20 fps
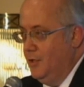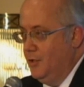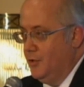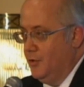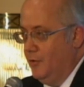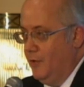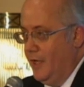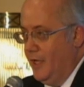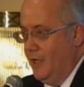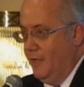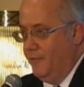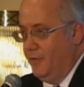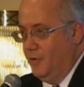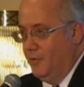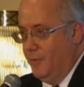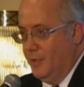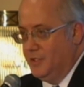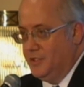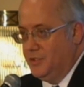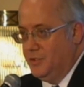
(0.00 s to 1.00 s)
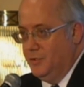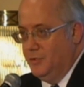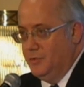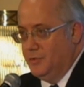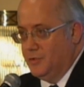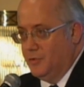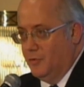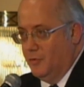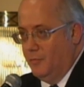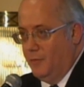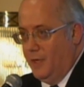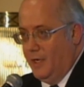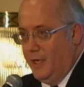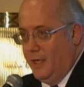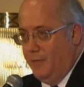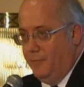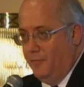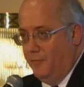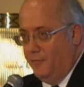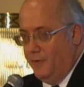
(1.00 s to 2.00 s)
who have, either by students or
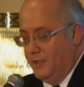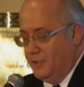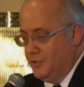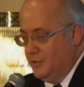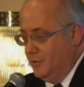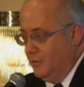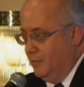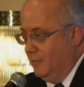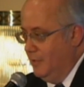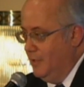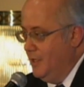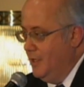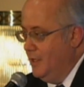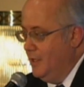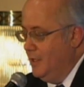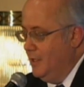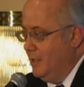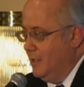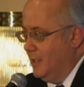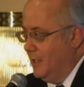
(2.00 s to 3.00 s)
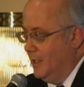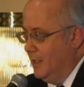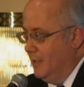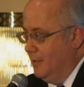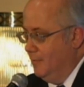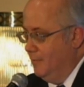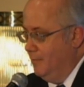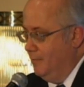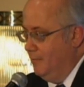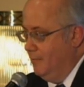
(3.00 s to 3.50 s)
by professional uh,